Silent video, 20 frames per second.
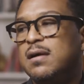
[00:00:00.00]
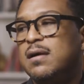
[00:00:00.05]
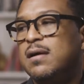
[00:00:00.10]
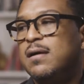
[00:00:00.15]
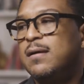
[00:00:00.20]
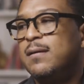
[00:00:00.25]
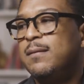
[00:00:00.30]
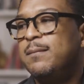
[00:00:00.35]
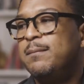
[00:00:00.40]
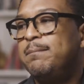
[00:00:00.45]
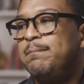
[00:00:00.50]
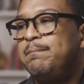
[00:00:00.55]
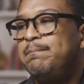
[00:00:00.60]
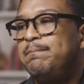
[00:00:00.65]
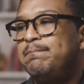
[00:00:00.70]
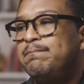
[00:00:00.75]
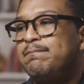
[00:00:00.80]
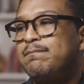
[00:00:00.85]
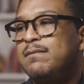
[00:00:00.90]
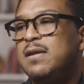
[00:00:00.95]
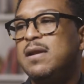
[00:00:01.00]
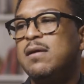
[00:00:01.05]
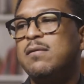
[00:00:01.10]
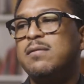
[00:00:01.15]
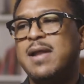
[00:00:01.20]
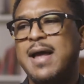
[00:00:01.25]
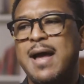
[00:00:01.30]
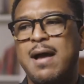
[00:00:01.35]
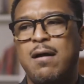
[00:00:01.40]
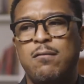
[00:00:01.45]

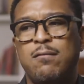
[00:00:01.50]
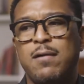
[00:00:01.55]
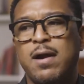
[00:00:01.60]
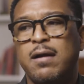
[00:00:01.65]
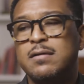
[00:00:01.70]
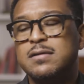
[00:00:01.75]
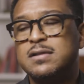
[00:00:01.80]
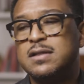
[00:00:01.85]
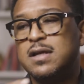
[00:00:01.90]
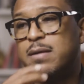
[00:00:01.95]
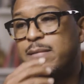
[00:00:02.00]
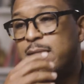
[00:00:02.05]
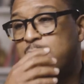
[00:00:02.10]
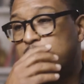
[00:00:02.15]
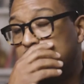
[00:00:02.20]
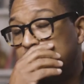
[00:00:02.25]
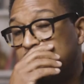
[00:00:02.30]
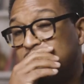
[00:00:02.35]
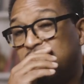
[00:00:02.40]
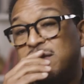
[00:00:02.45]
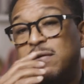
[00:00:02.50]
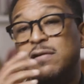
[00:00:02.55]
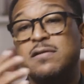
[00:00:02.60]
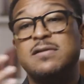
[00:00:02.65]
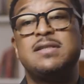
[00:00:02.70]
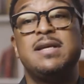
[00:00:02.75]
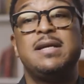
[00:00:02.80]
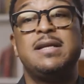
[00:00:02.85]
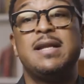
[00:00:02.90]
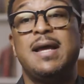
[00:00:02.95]
Now records come out on
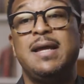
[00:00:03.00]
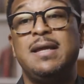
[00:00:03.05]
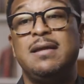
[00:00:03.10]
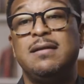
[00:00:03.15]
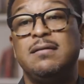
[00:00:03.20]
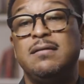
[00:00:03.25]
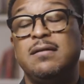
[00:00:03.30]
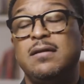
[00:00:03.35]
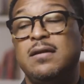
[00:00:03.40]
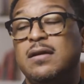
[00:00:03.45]
Thursday night,